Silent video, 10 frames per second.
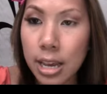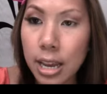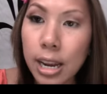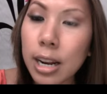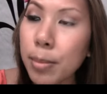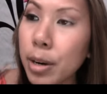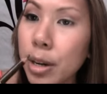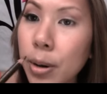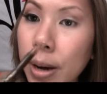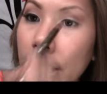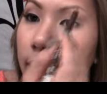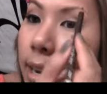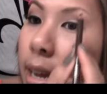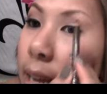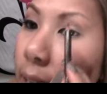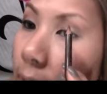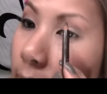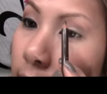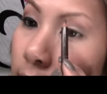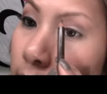and I'm going to go ahead
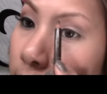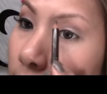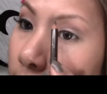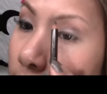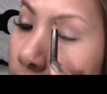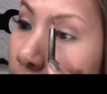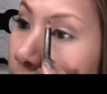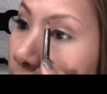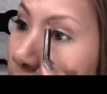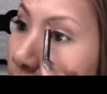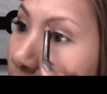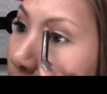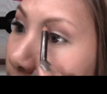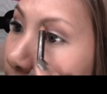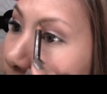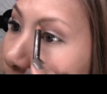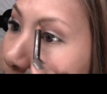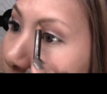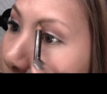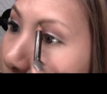and
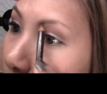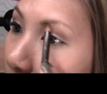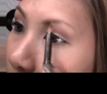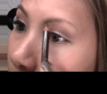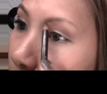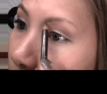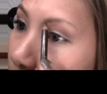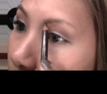outline my brow